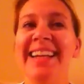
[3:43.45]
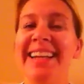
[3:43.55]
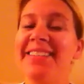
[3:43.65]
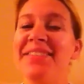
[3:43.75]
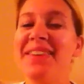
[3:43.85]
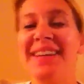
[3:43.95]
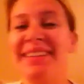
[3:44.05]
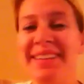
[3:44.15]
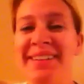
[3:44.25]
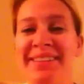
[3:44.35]
Even better
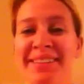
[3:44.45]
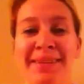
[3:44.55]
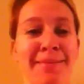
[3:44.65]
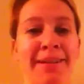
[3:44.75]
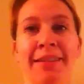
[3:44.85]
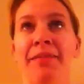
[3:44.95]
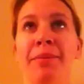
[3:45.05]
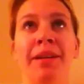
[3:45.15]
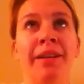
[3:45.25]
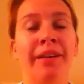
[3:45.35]
than only 3 miles left,
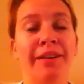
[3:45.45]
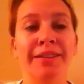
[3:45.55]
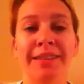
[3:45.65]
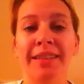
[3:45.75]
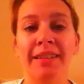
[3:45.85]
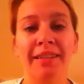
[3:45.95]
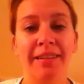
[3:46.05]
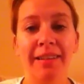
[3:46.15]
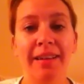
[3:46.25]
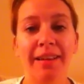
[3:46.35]
but no, I was like
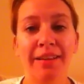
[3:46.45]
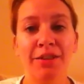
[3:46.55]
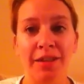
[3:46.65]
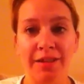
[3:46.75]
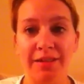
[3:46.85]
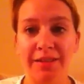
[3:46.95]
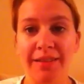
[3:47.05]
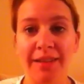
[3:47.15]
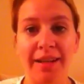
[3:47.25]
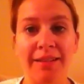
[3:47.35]
struggling
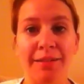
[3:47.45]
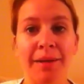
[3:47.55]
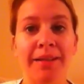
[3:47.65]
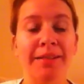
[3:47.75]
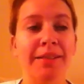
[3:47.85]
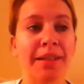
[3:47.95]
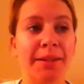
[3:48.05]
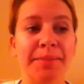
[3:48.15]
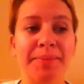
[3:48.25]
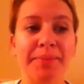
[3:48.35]
those last 2 miles.
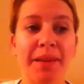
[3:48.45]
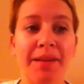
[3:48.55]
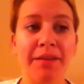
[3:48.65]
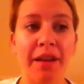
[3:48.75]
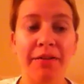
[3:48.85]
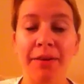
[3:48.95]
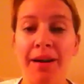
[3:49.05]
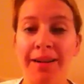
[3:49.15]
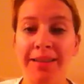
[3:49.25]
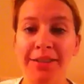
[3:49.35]
A lot of
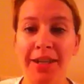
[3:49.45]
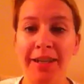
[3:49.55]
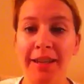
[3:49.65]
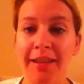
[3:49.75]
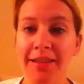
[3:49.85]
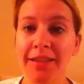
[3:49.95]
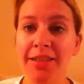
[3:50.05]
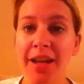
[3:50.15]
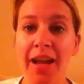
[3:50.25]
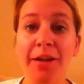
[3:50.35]
walking to try to get things in
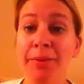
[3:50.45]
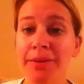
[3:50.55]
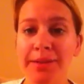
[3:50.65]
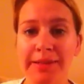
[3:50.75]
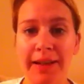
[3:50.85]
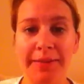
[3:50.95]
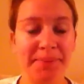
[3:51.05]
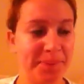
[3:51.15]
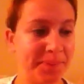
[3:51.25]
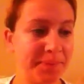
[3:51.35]
check, which was fine,
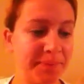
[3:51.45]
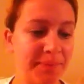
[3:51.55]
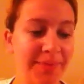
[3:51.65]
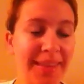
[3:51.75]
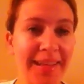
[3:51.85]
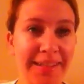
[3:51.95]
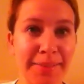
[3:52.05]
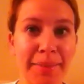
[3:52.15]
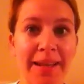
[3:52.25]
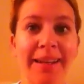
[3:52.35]

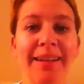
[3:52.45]
except that